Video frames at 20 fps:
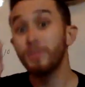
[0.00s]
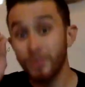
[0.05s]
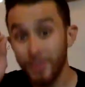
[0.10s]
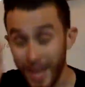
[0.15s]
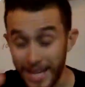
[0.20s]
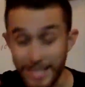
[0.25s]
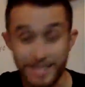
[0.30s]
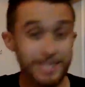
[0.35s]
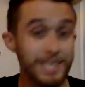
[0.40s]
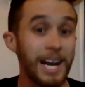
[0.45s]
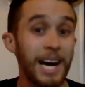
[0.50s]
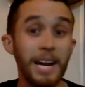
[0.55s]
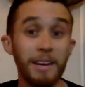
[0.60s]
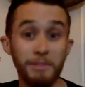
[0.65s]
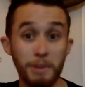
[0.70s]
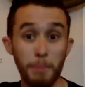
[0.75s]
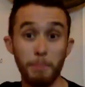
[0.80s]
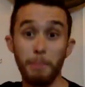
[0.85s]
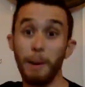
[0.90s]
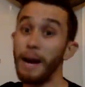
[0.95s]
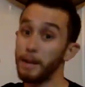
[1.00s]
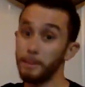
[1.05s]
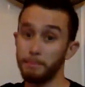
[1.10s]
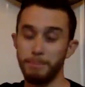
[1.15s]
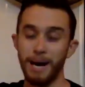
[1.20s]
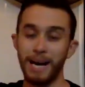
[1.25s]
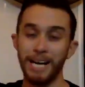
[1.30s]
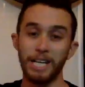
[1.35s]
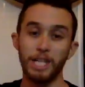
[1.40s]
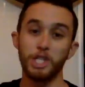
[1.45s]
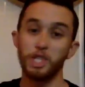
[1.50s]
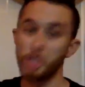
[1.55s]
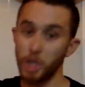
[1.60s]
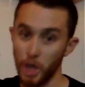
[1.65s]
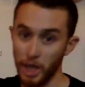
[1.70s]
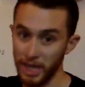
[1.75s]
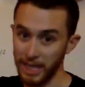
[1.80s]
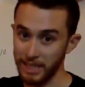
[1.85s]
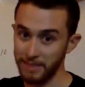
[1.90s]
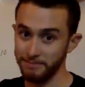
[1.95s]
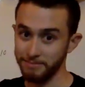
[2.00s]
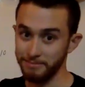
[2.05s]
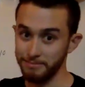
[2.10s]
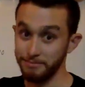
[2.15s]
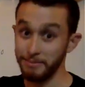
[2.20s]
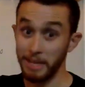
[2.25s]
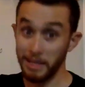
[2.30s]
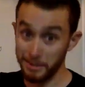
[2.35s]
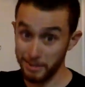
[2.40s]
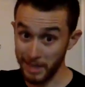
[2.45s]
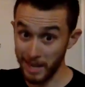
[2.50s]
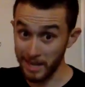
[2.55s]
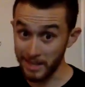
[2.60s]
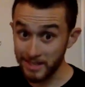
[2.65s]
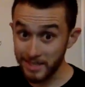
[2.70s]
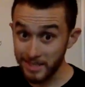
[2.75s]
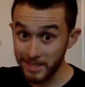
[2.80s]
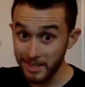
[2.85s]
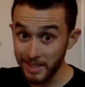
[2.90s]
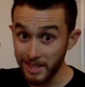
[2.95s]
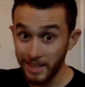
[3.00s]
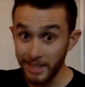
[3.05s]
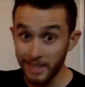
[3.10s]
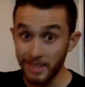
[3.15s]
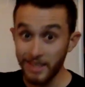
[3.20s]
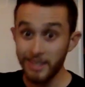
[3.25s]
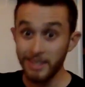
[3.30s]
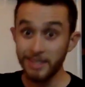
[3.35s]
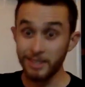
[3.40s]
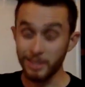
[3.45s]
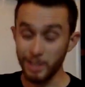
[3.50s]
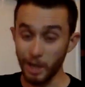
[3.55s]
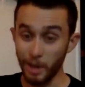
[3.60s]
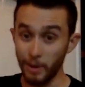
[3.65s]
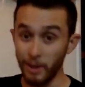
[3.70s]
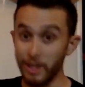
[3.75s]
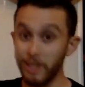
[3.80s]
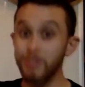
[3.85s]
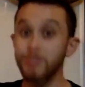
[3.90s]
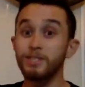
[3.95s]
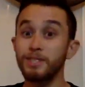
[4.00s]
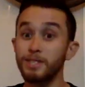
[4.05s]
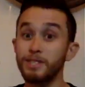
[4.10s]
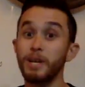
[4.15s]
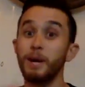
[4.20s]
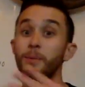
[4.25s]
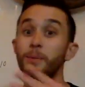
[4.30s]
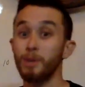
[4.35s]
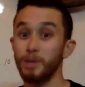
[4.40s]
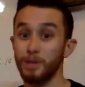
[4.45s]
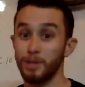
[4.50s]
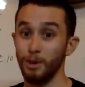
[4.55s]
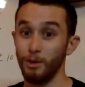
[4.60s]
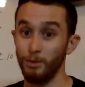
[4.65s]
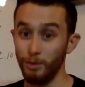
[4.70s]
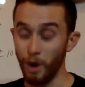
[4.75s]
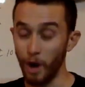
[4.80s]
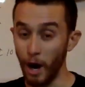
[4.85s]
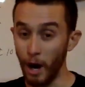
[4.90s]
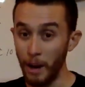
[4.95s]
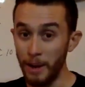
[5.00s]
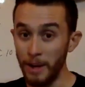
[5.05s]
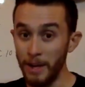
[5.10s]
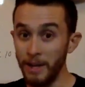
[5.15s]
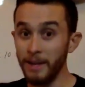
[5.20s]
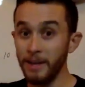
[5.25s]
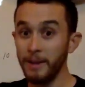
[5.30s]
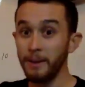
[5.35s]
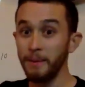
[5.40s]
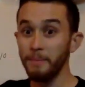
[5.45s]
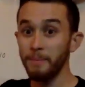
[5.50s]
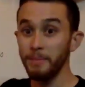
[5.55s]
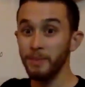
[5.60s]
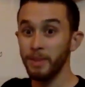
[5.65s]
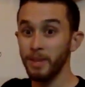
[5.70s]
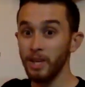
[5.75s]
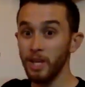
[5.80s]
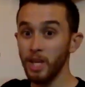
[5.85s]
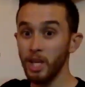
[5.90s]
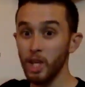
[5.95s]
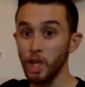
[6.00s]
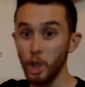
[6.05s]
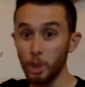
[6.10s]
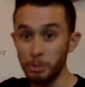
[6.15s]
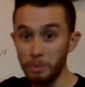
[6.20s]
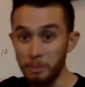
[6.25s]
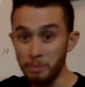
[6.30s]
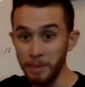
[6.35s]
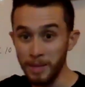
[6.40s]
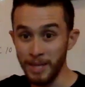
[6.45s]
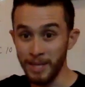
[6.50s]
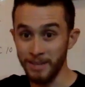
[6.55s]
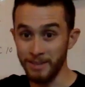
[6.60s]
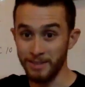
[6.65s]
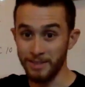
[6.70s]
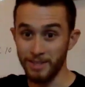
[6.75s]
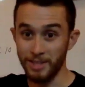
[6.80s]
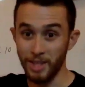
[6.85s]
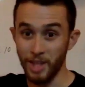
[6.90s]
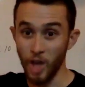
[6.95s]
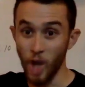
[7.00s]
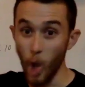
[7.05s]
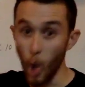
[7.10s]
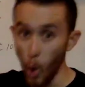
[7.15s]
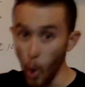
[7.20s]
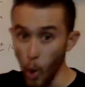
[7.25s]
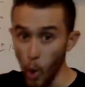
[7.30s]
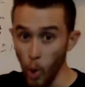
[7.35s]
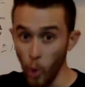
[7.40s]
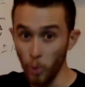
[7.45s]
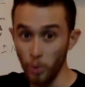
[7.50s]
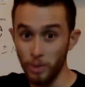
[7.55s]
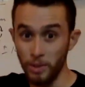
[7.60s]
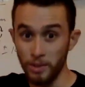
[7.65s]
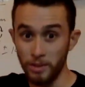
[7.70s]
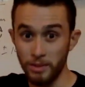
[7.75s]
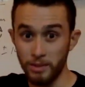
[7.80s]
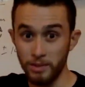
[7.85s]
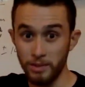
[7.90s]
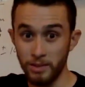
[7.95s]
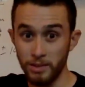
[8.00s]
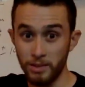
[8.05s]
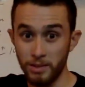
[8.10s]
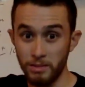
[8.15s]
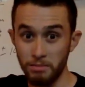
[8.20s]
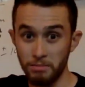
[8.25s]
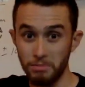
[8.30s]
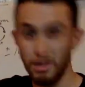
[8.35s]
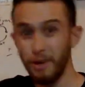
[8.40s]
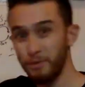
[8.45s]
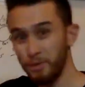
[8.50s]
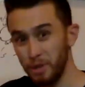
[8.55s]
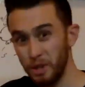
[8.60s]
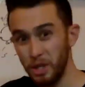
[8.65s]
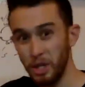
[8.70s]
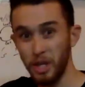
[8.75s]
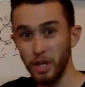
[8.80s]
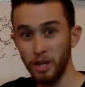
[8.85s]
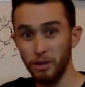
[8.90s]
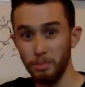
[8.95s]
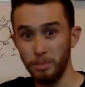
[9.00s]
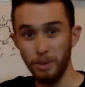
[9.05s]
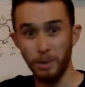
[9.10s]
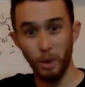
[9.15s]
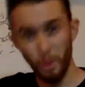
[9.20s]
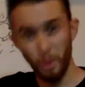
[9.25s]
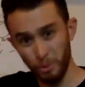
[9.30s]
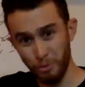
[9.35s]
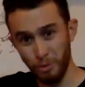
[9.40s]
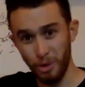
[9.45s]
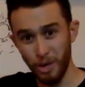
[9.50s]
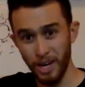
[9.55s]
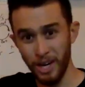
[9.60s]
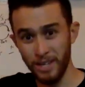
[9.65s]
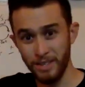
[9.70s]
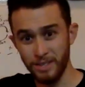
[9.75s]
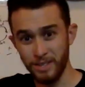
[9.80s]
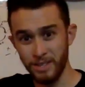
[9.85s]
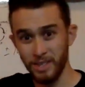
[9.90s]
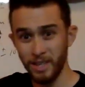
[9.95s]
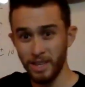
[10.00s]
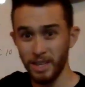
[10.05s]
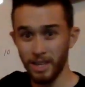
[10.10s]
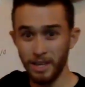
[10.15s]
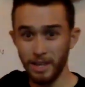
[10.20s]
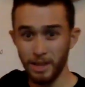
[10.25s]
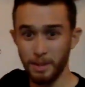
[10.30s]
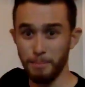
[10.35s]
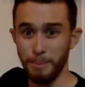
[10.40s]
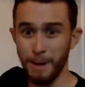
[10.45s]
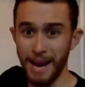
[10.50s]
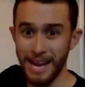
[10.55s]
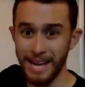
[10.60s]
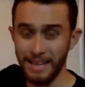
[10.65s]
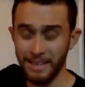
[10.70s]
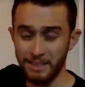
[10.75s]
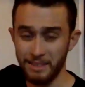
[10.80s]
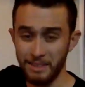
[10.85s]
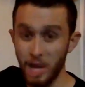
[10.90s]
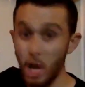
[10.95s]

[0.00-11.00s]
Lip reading: That's kind of the bike body journey. Make sense? So in summary so far, human beings, old, not for the earth, but old for us. The bike,